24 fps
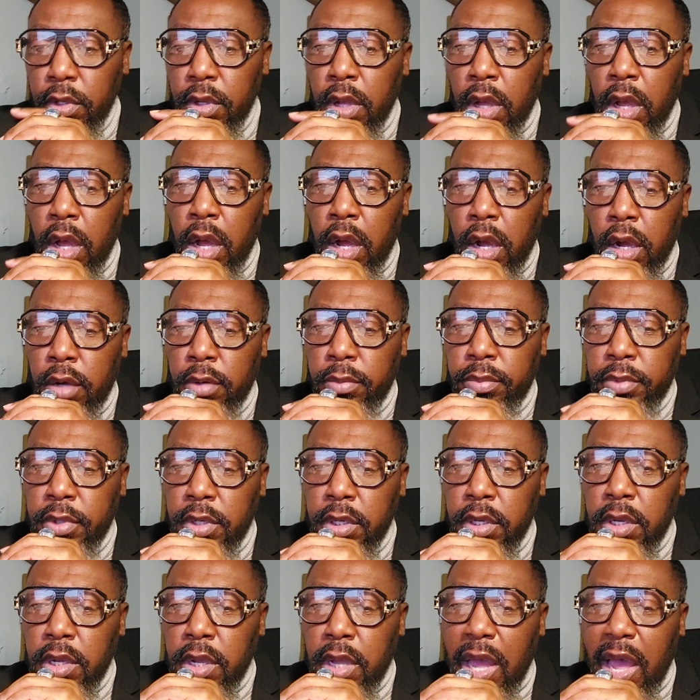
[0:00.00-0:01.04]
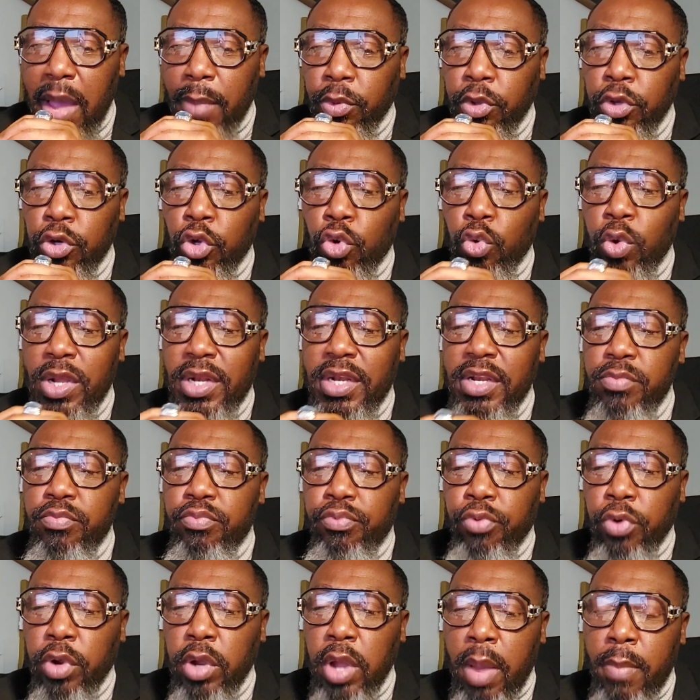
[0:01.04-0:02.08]
um, I'm gonna quickly
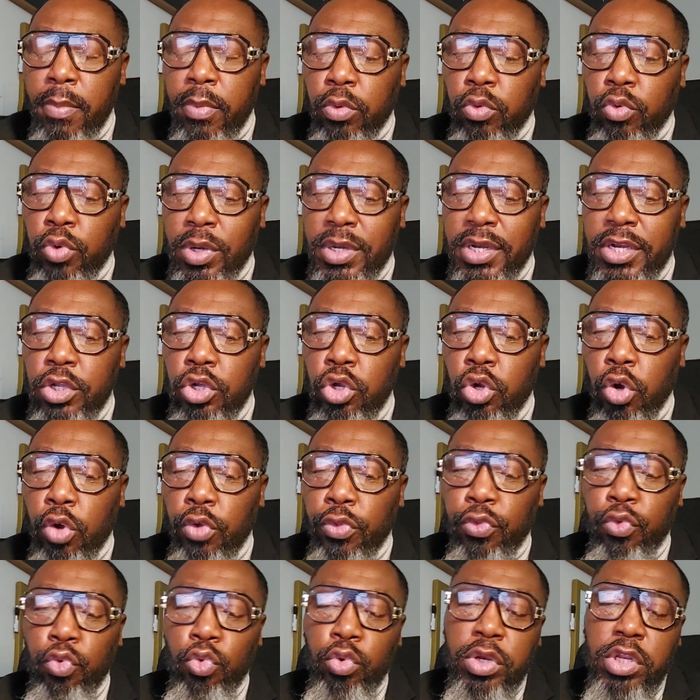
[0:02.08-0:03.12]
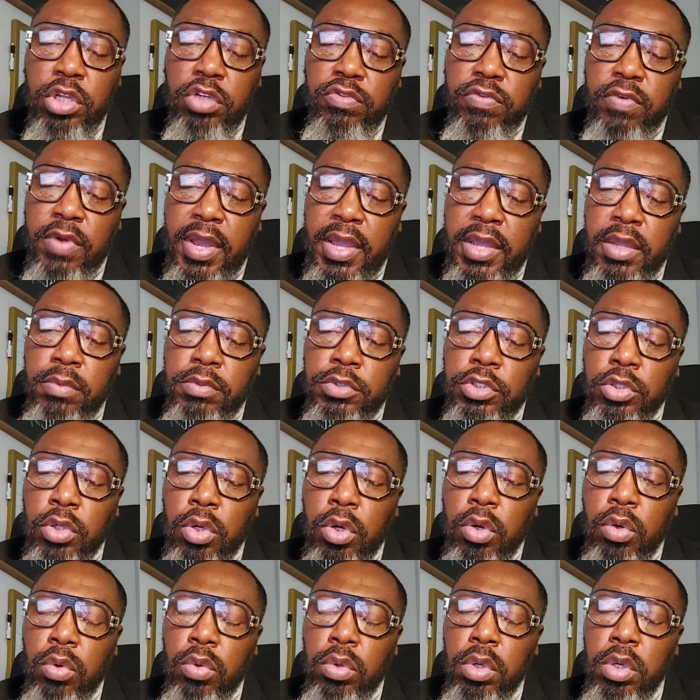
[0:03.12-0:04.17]
go through this, right?
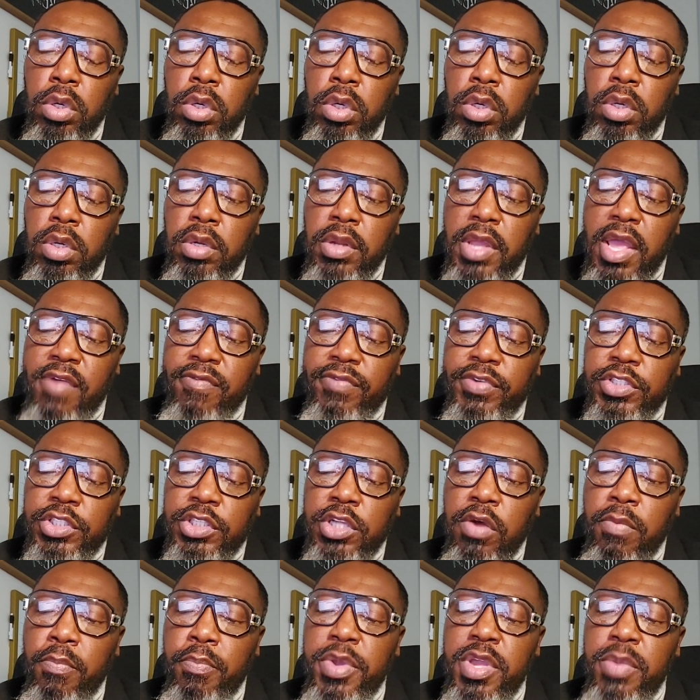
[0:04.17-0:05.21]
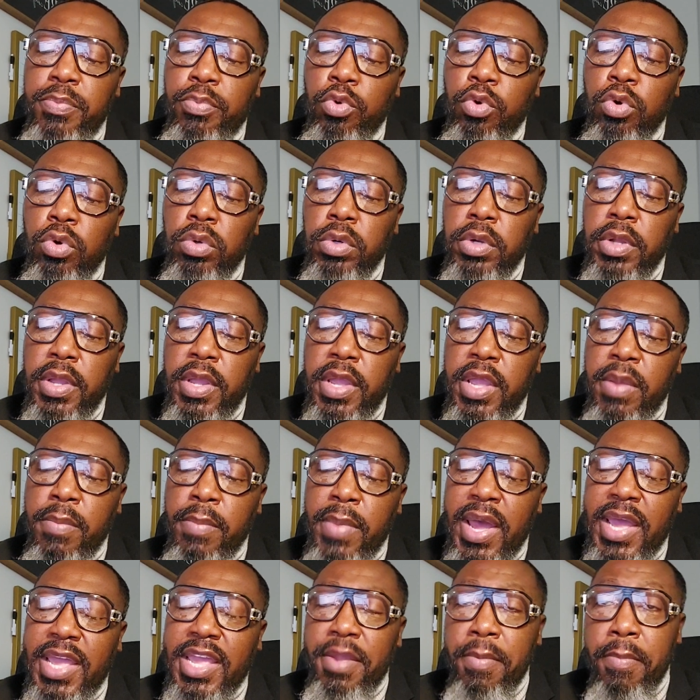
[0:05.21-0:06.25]
So, and for some people, it
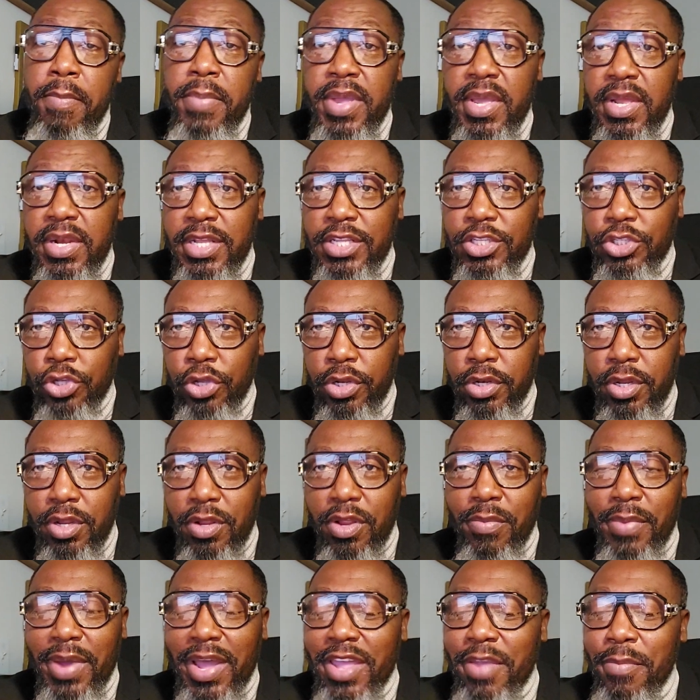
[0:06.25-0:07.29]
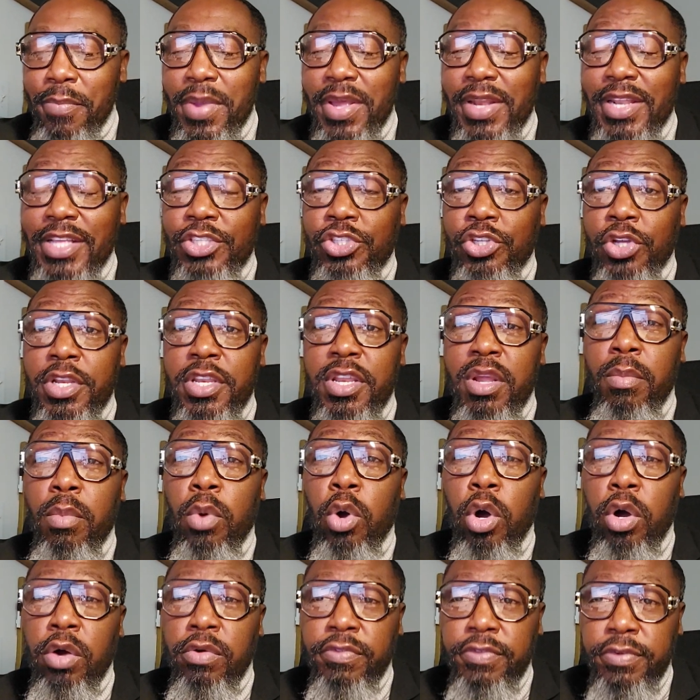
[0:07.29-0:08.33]
might immediately turn it might immediately turn them
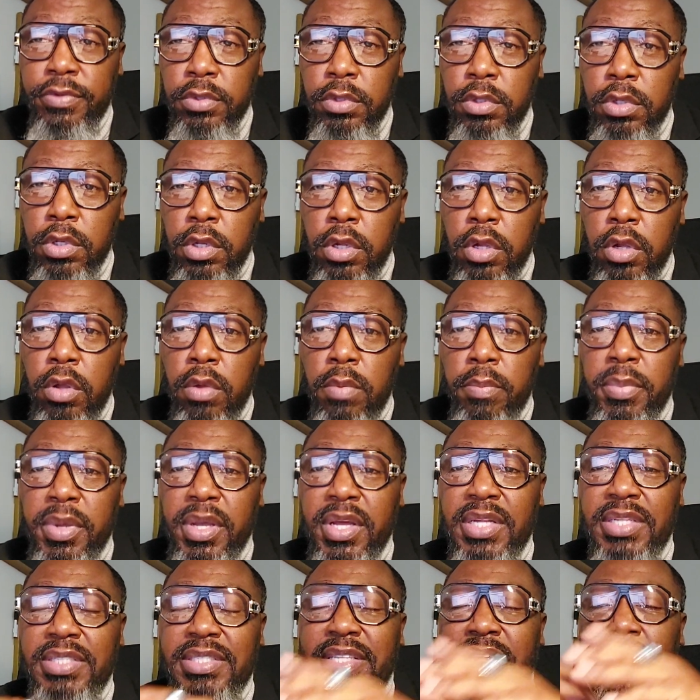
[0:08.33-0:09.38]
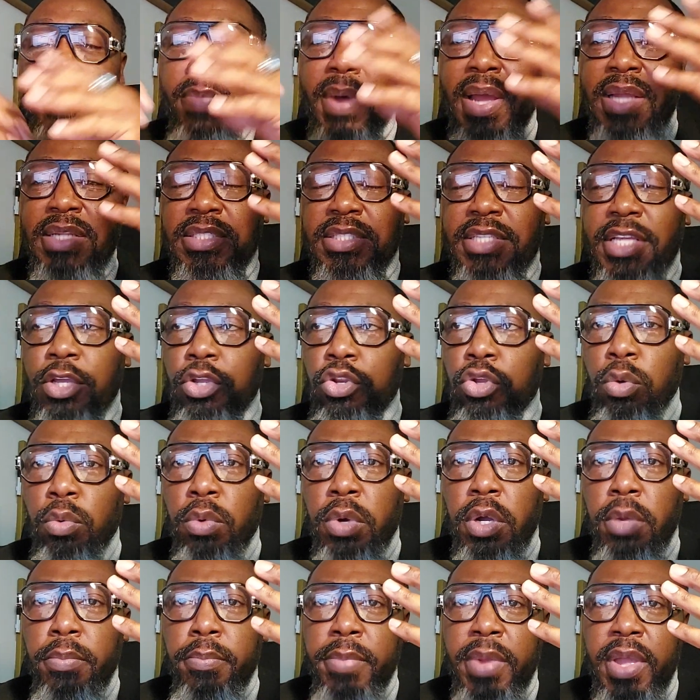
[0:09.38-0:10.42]
off because they might say, you know
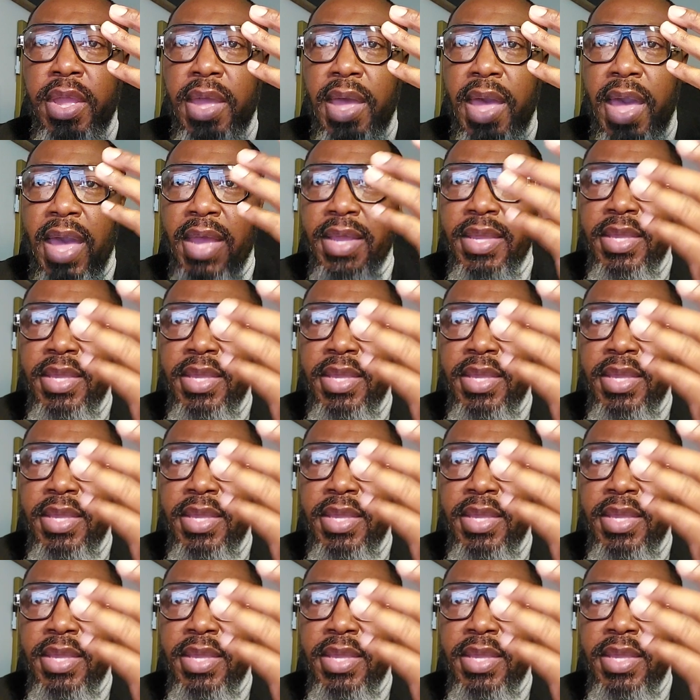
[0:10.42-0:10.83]
what, man, I